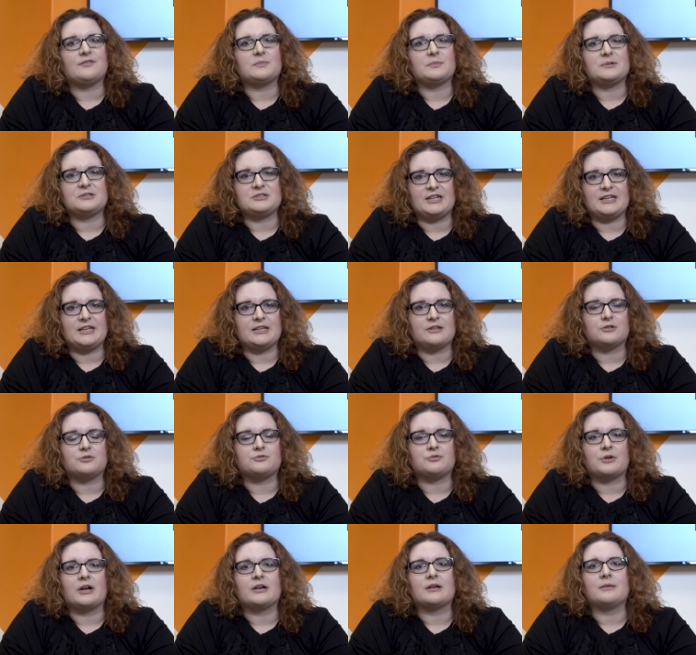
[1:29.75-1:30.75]
a particular
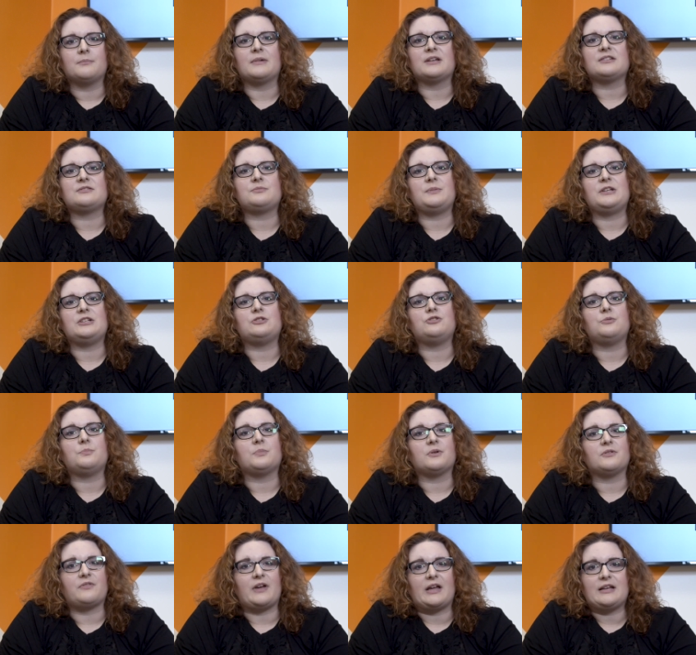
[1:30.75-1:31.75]
drug must be to
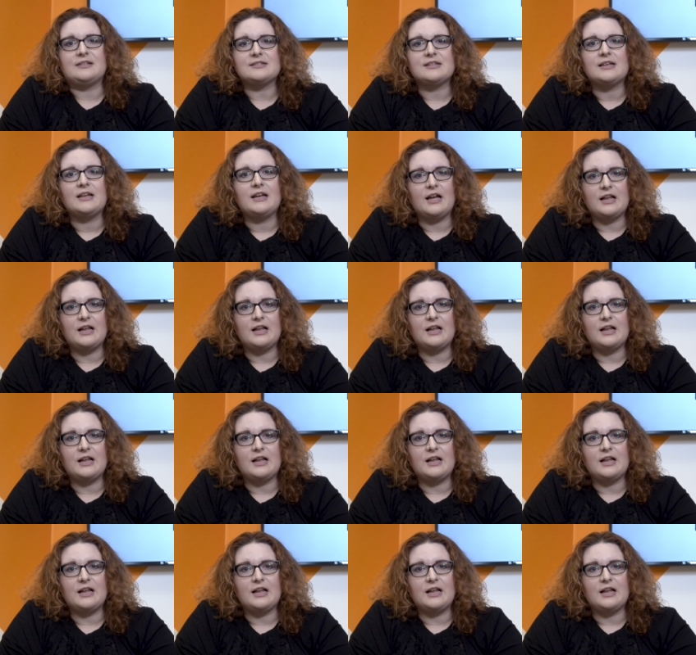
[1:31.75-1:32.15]
prevent,